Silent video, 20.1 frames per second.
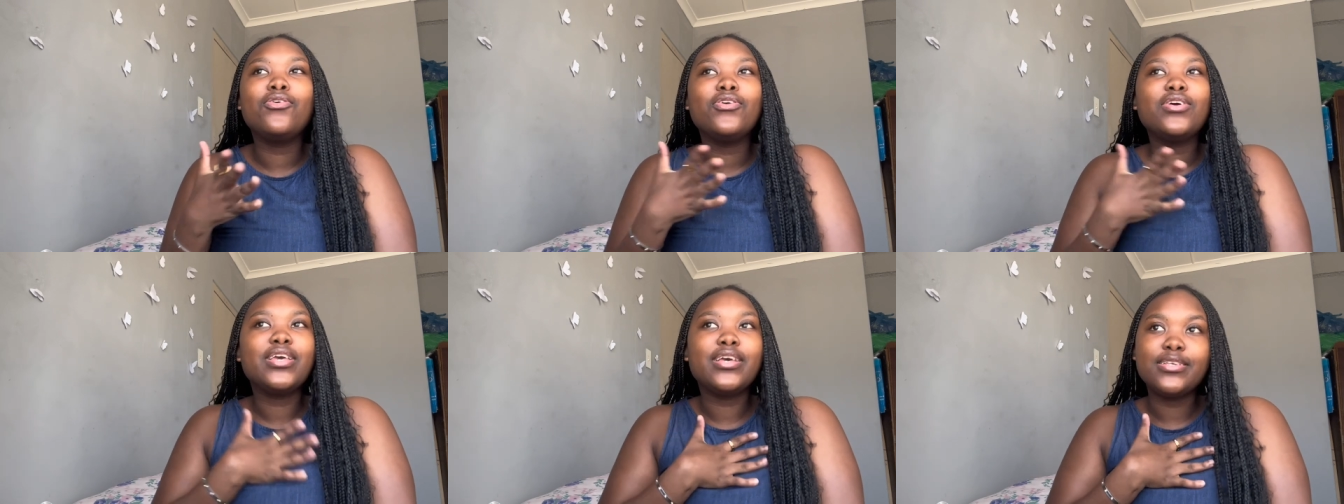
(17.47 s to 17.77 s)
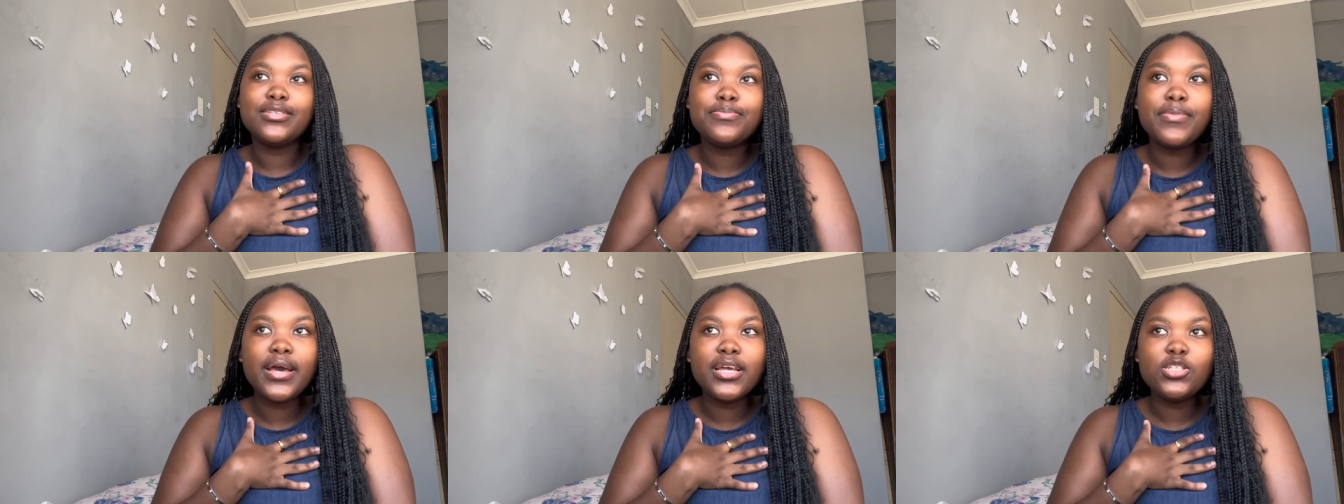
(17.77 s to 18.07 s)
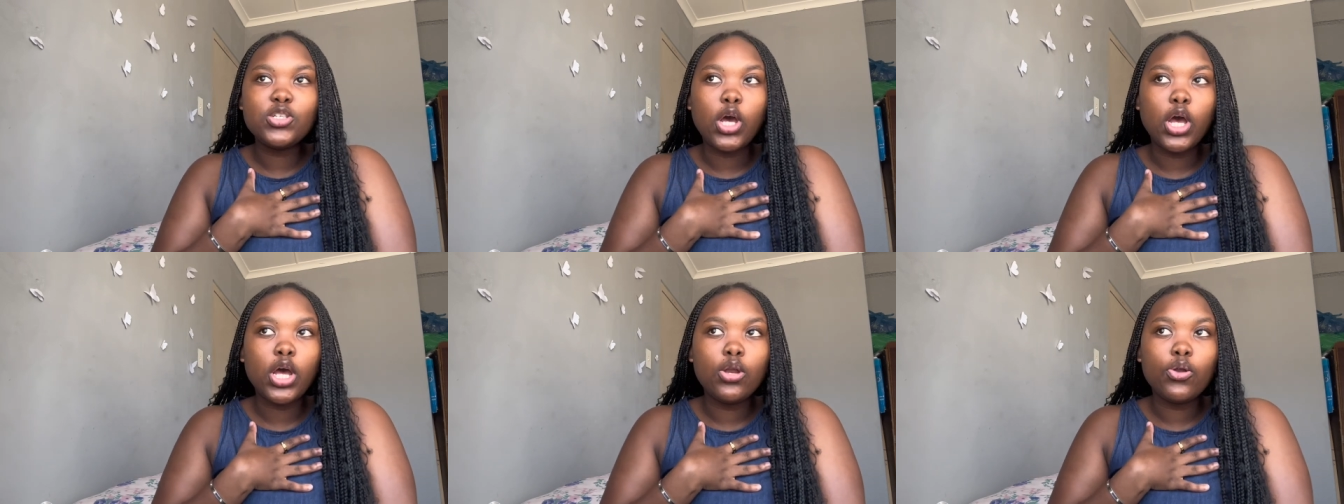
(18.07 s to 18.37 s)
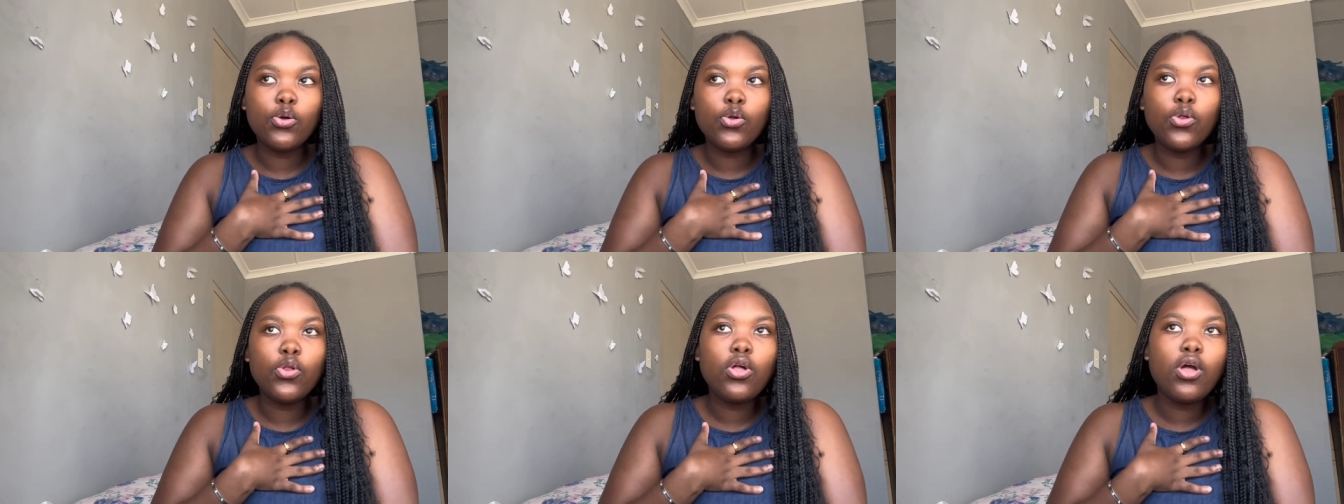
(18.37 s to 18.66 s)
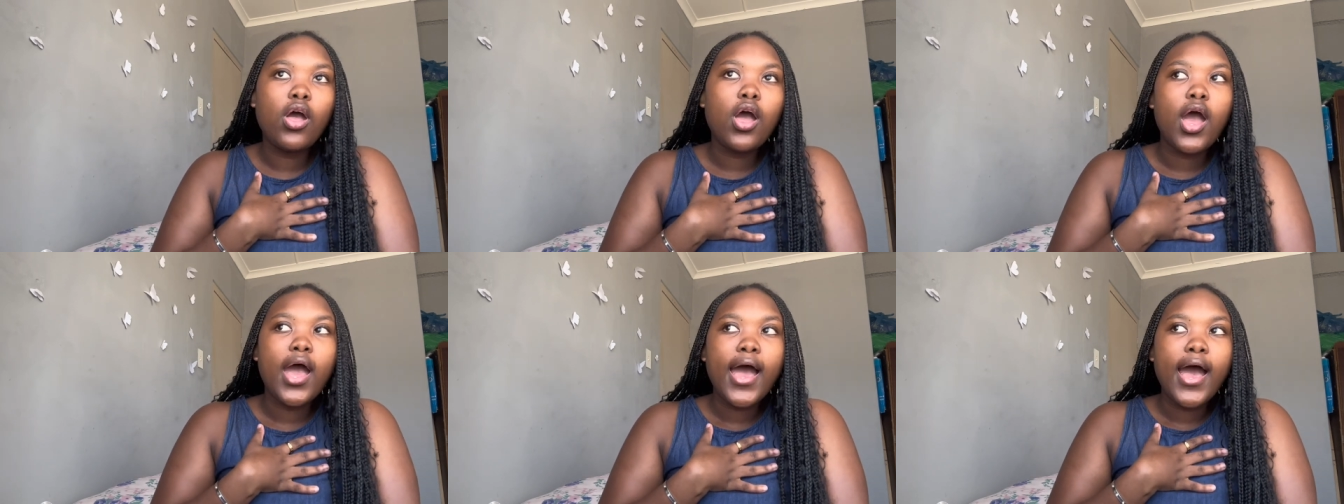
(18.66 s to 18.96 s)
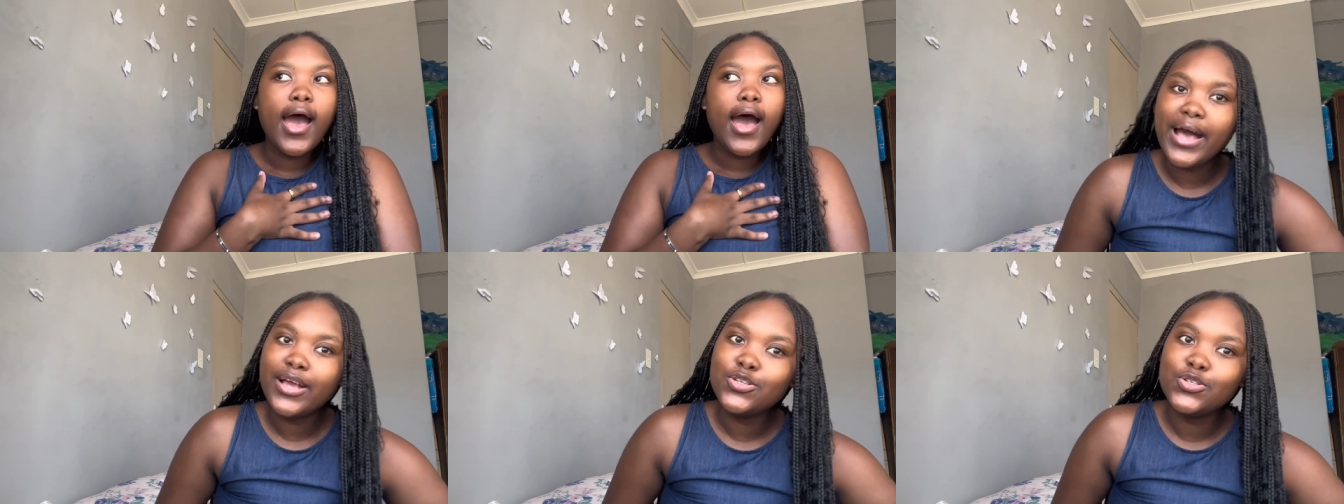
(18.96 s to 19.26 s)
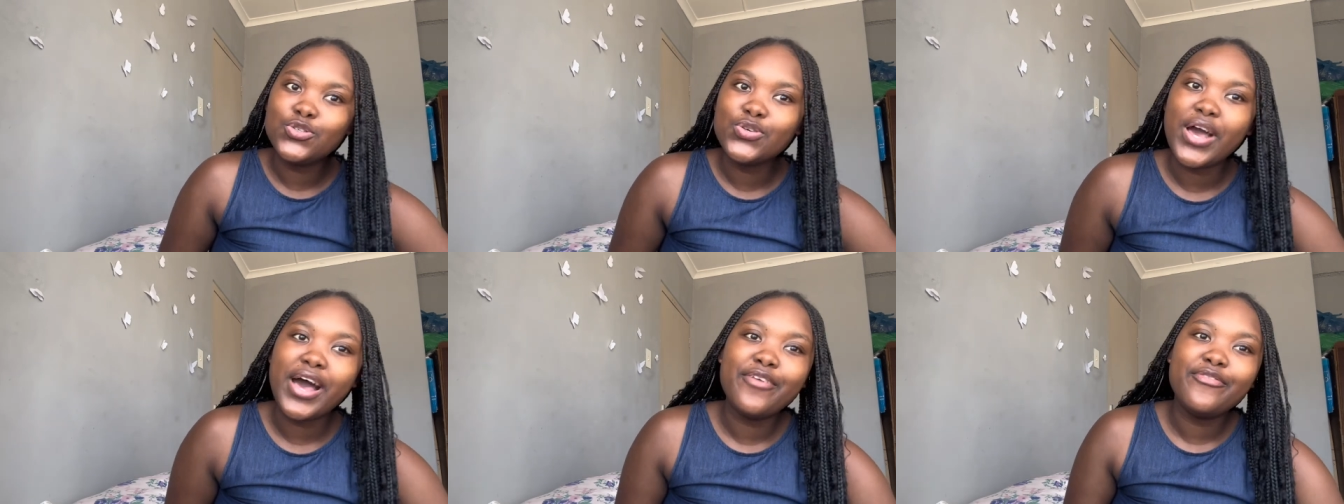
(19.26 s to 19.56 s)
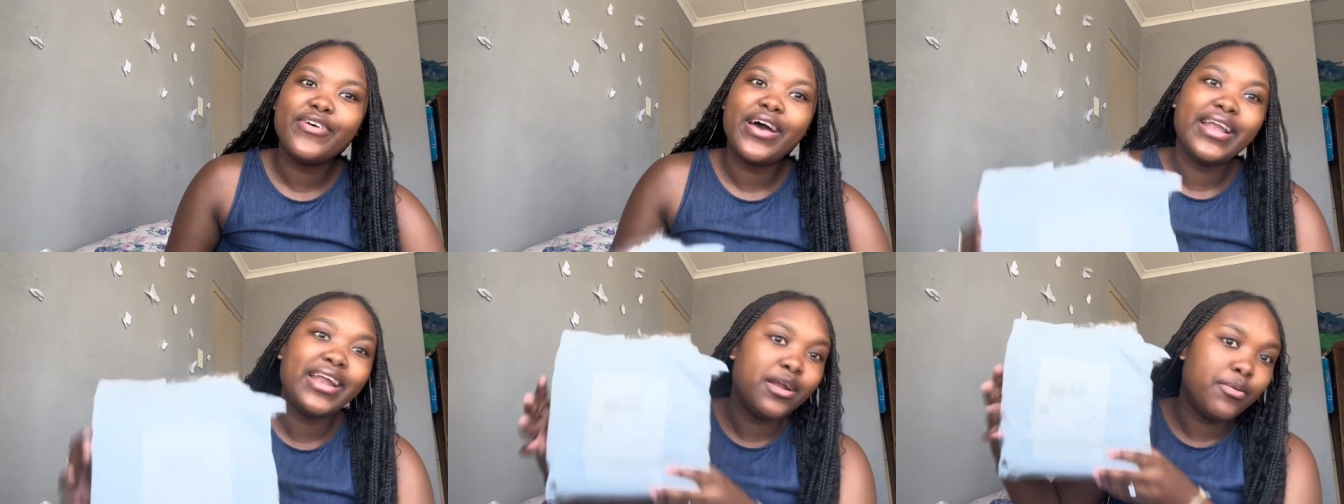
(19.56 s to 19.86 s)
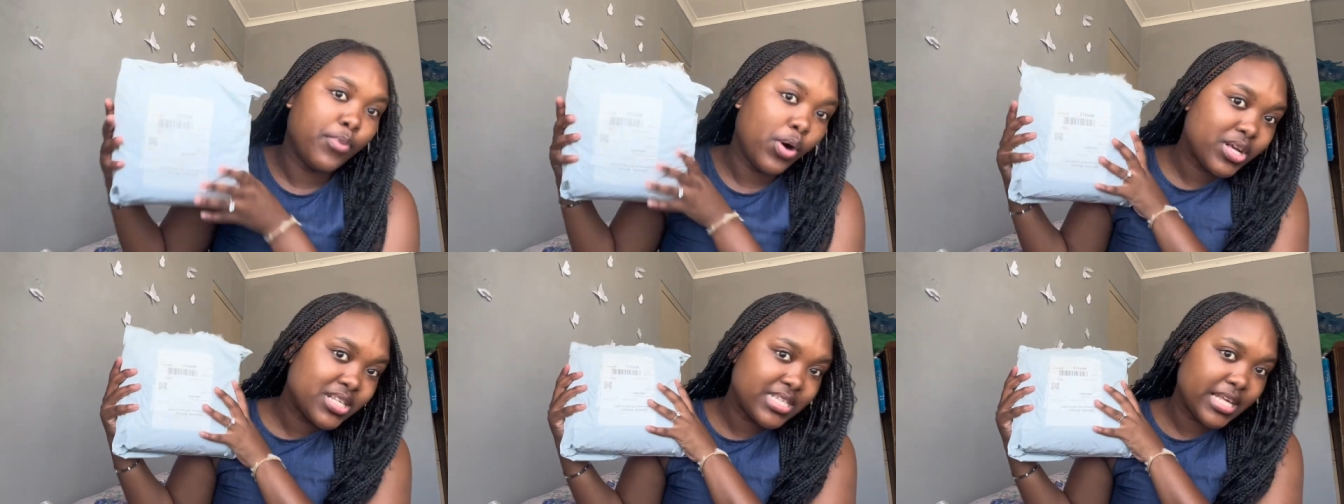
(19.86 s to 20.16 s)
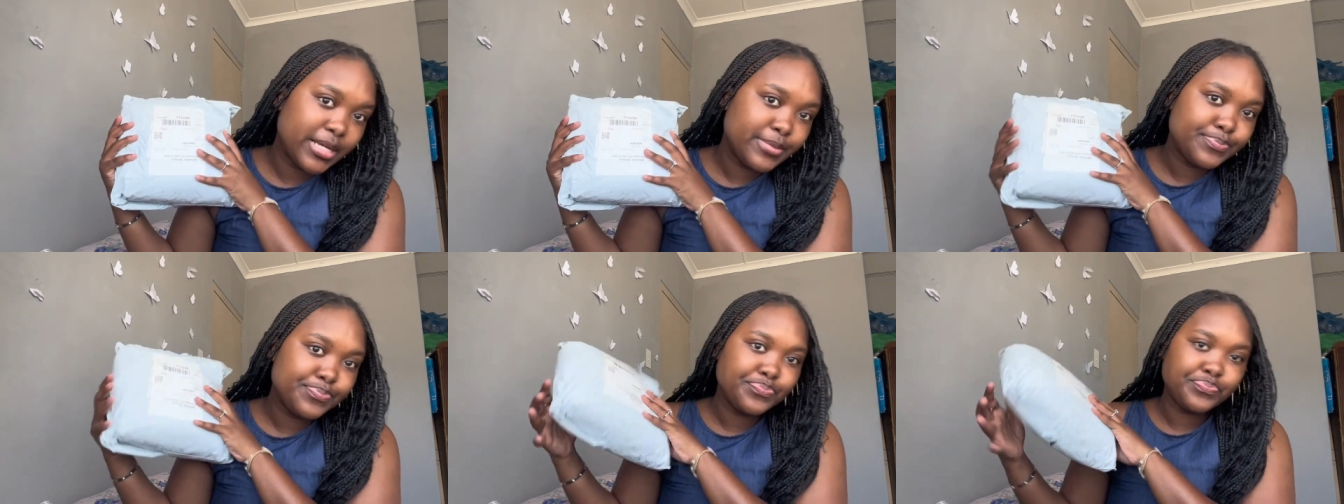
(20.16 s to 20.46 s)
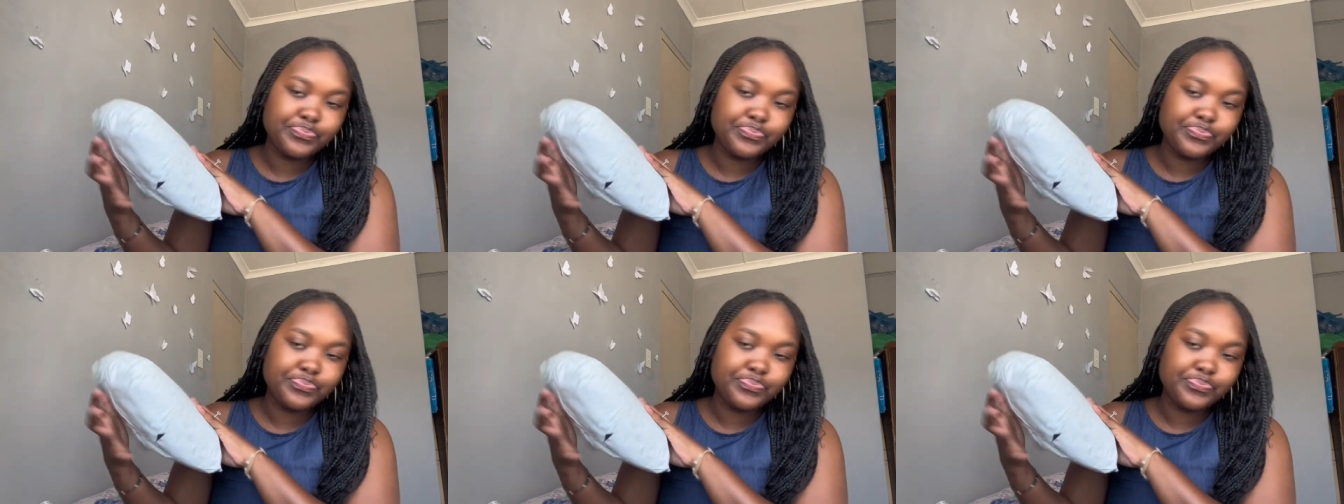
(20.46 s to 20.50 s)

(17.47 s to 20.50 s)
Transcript: it's my channel i do have an unboxing